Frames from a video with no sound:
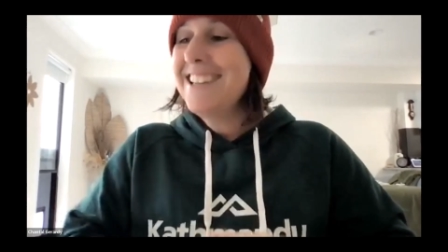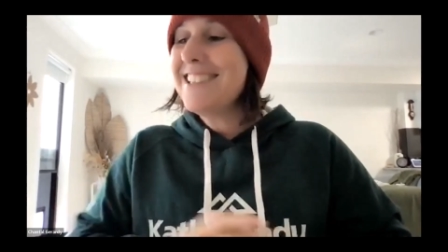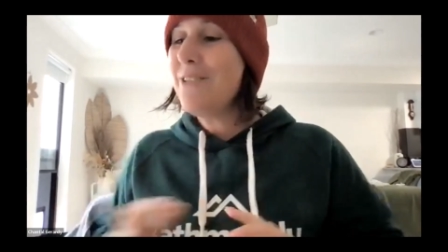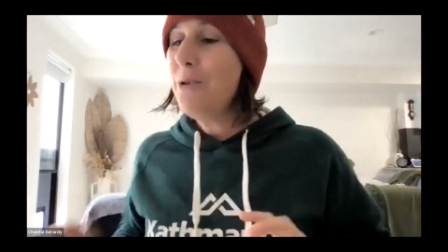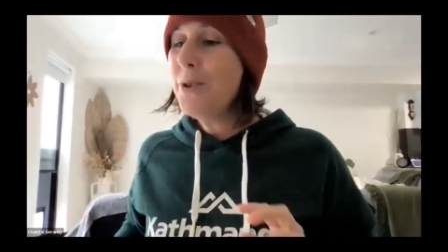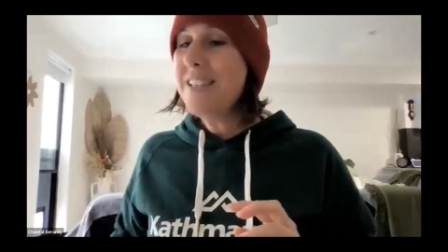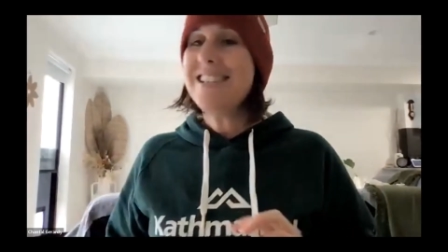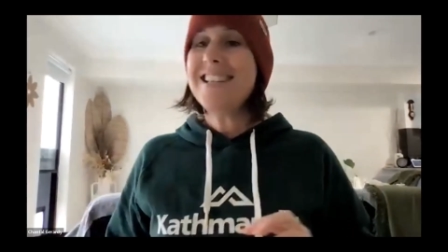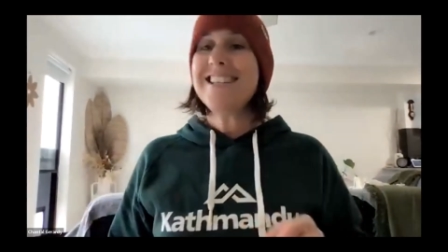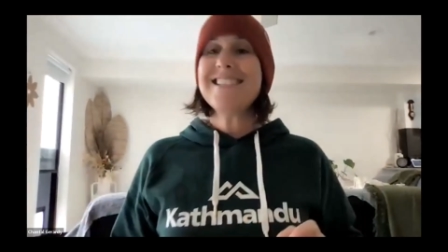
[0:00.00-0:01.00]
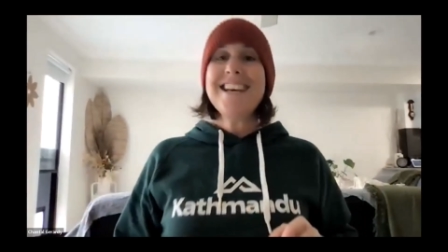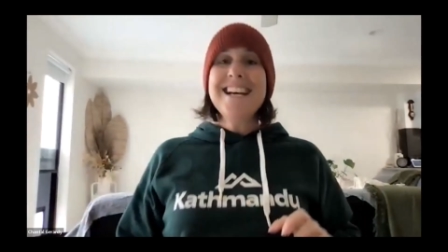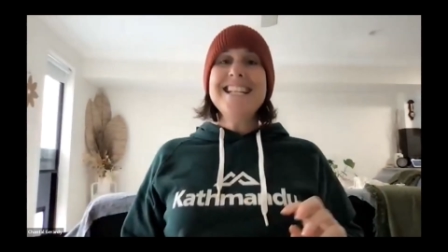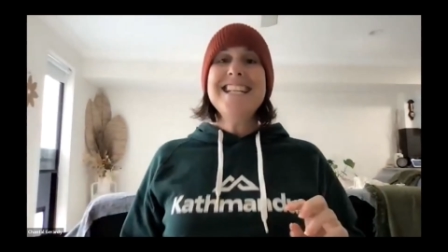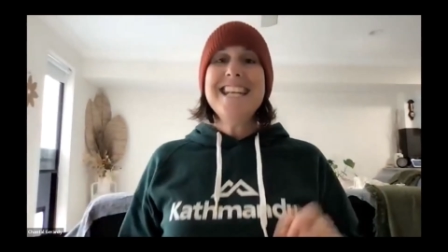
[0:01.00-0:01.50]
So all the C's
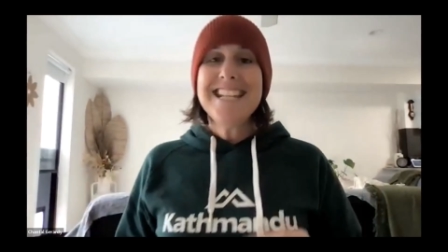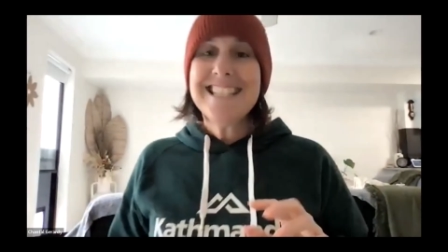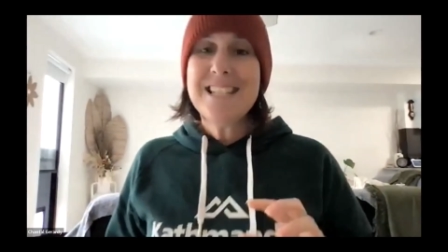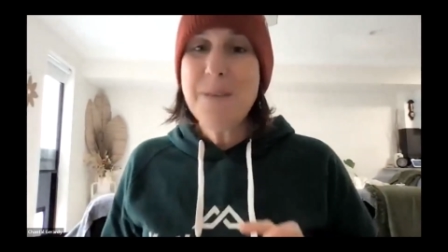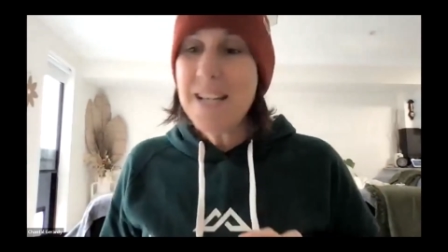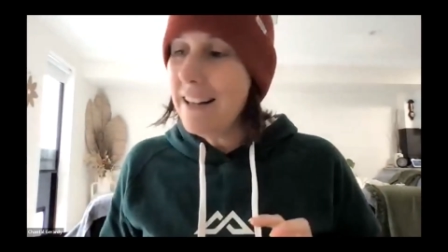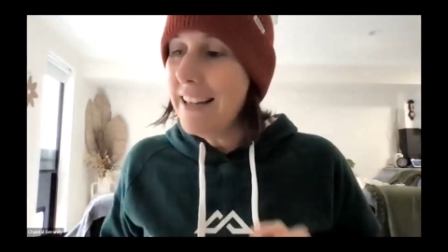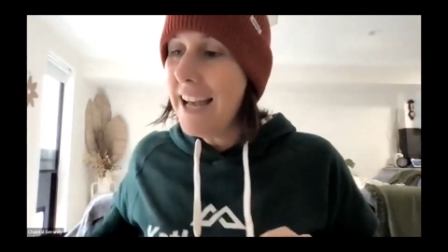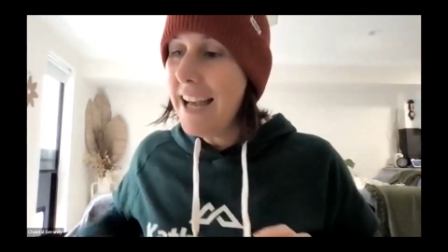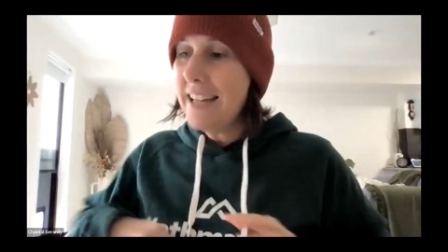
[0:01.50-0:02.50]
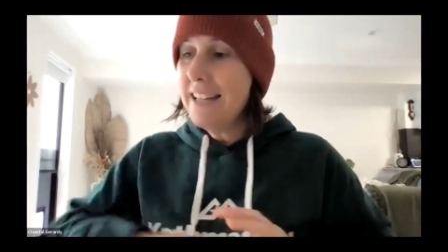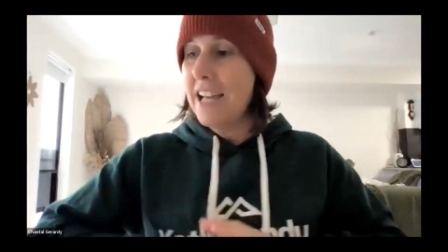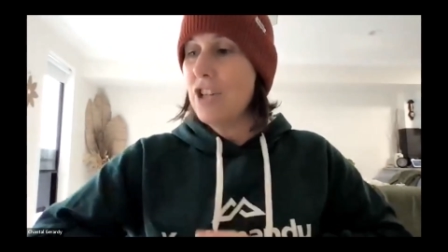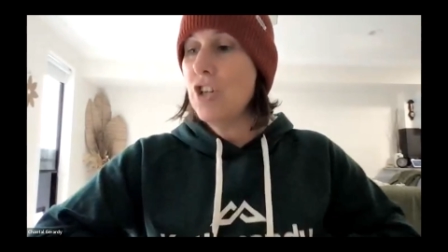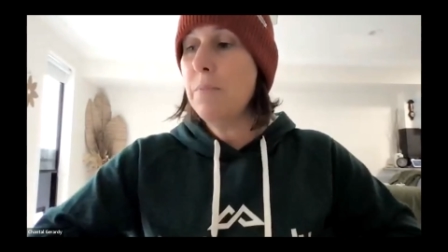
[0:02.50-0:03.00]
needs to be clear and
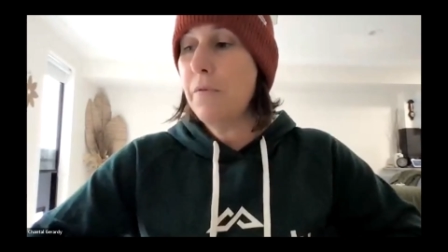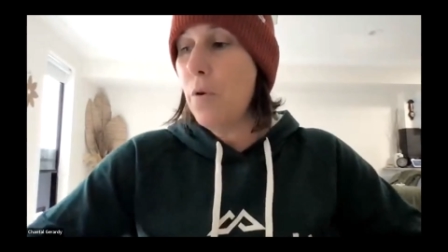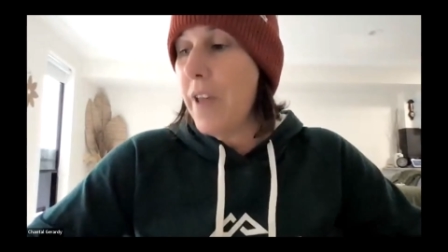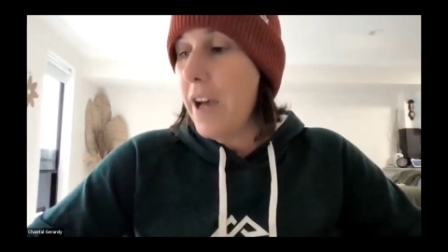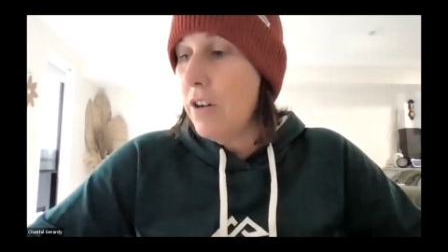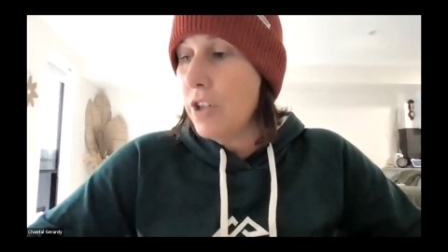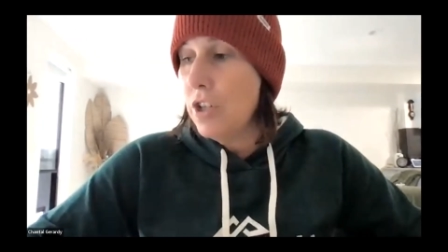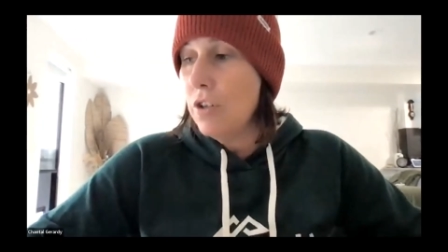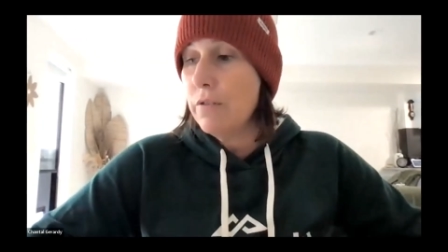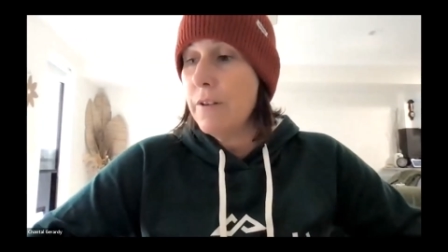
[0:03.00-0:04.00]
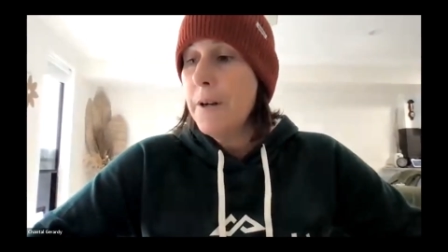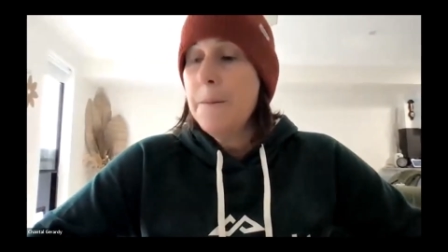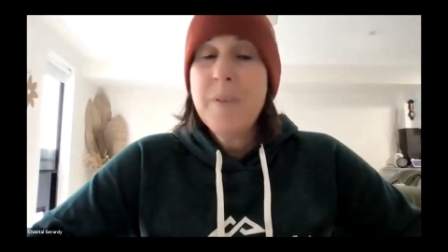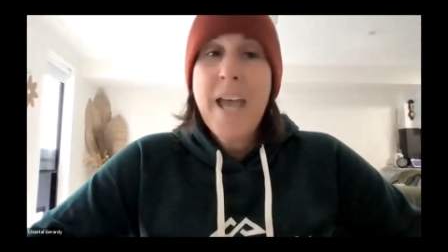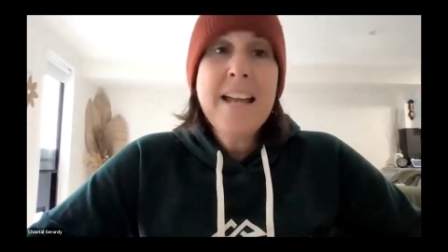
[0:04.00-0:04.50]
catchy before they are cute.
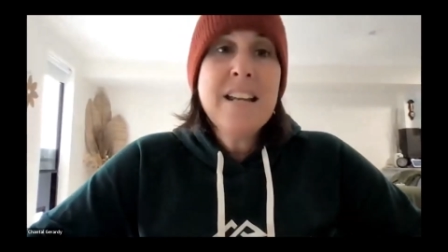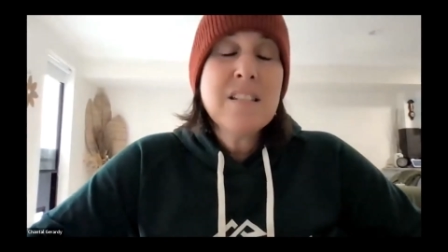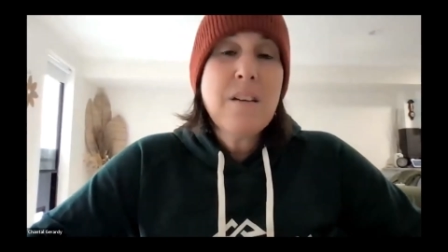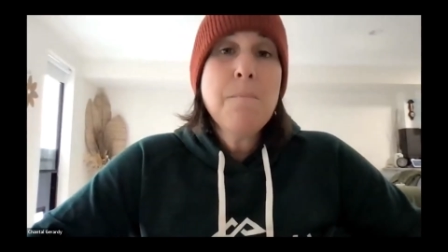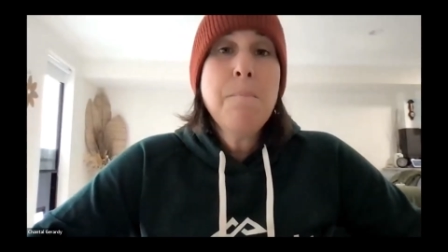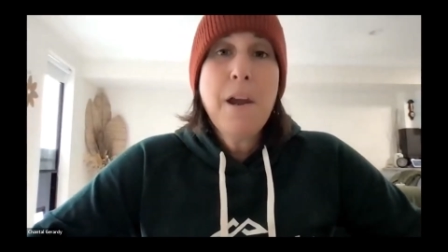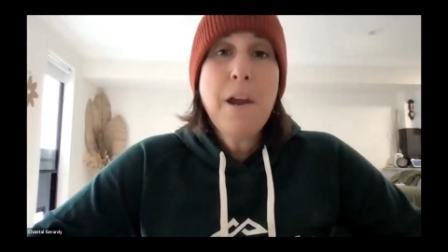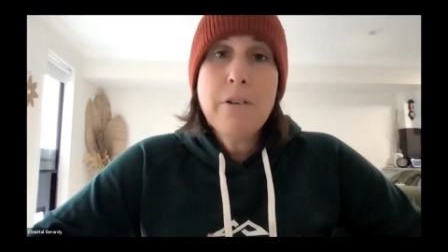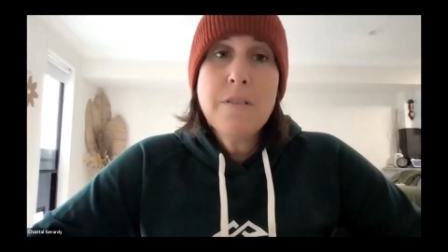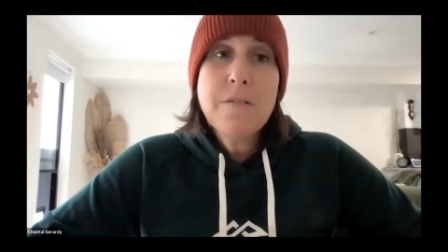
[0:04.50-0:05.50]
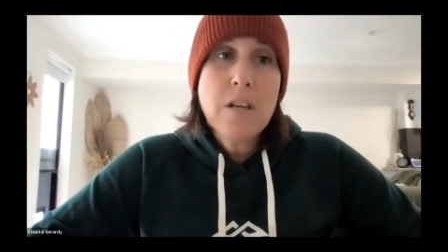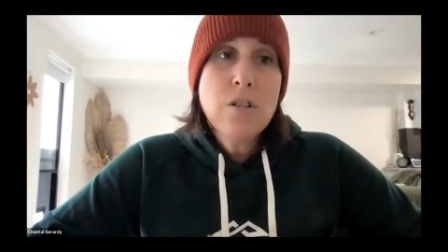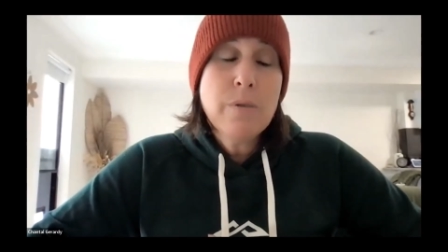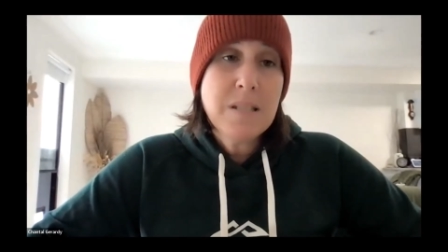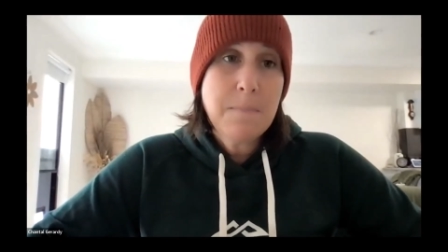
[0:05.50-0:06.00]
And it's imperative that you
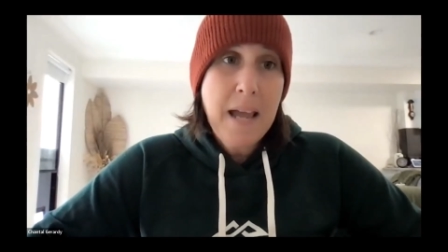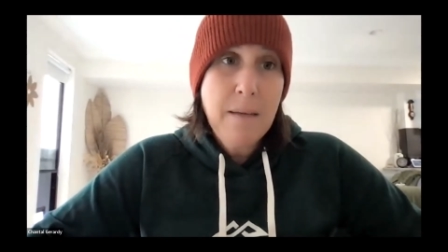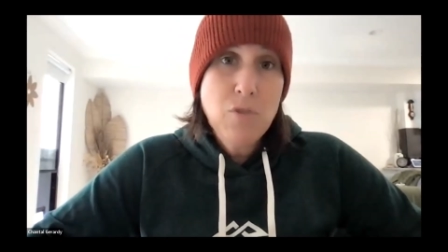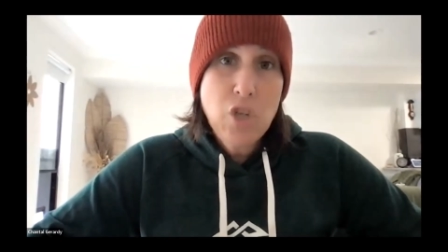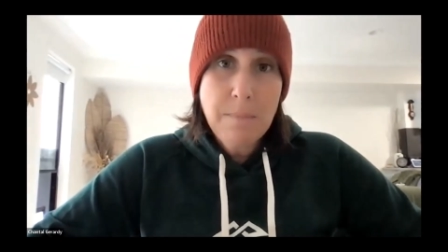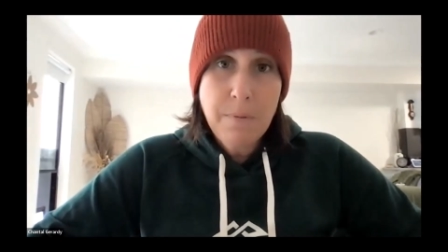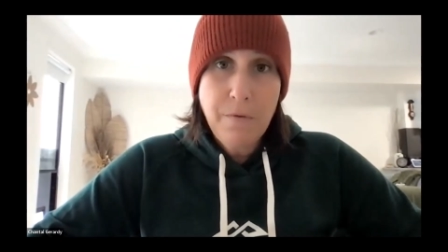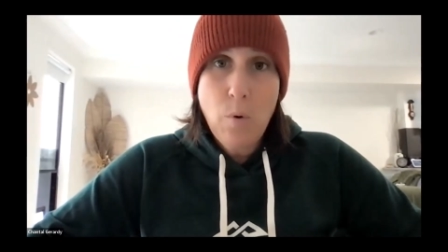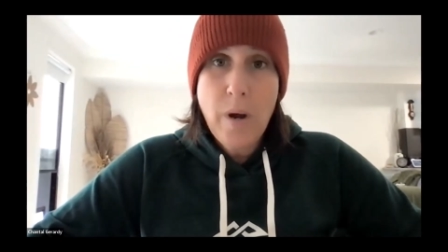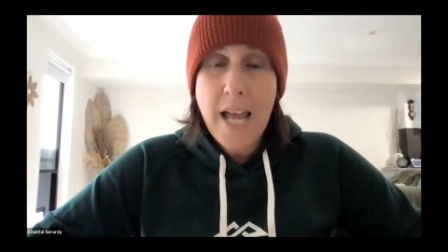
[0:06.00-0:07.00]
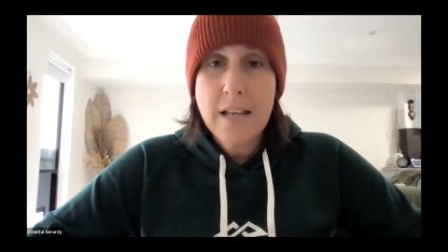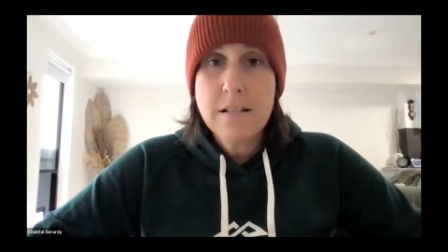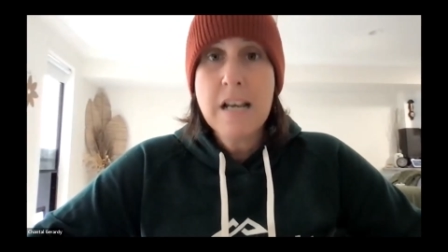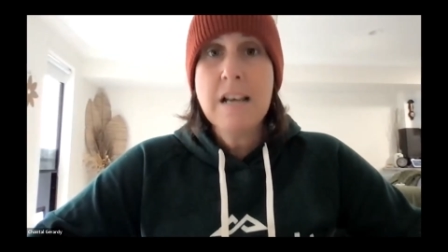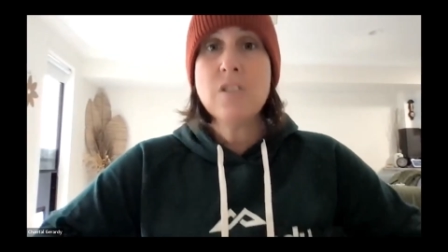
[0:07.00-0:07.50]
do a spam check beforehand.